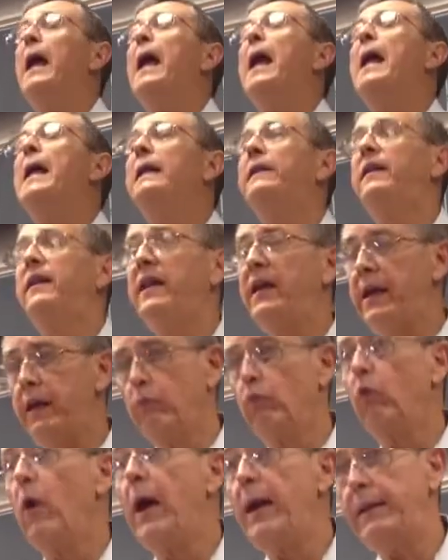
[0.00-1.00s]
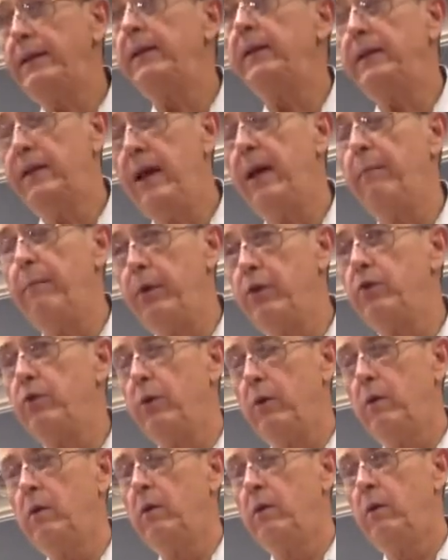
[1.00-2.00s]
and then write the temperature.
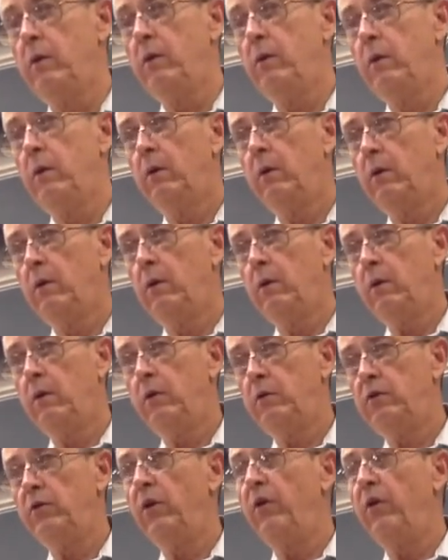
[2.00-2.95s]
So